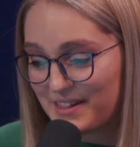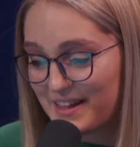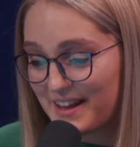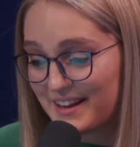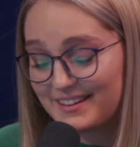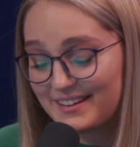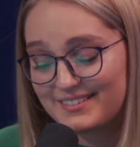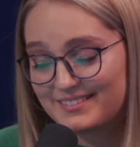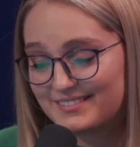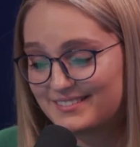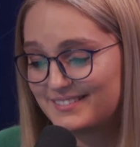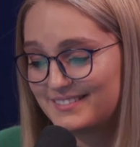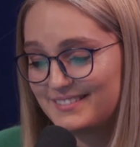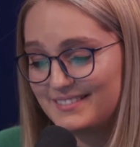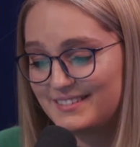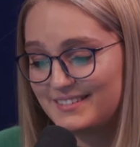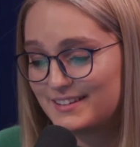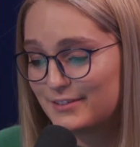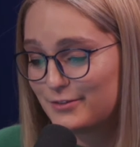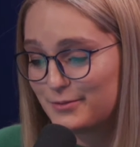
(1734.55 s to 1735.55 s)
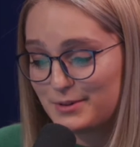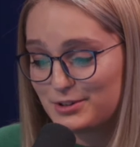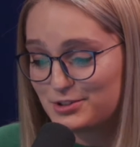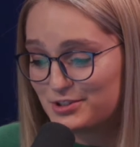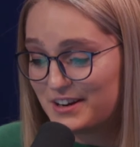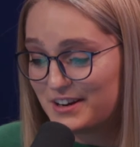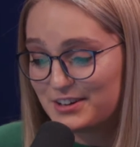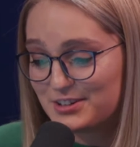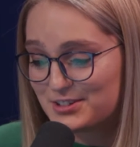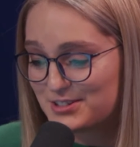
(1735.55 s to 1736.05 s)
like give him a
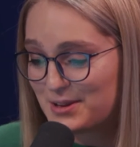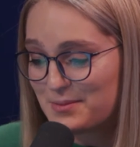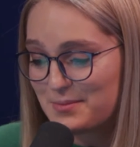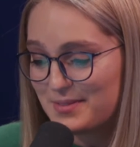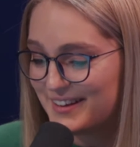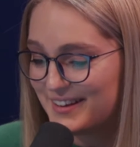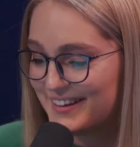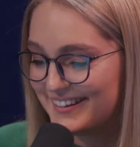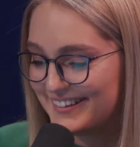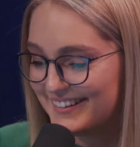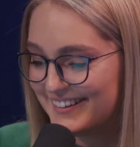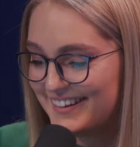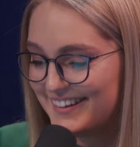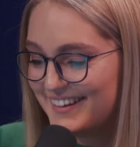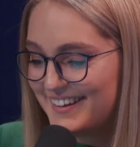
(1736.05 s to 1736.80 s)
drink or something.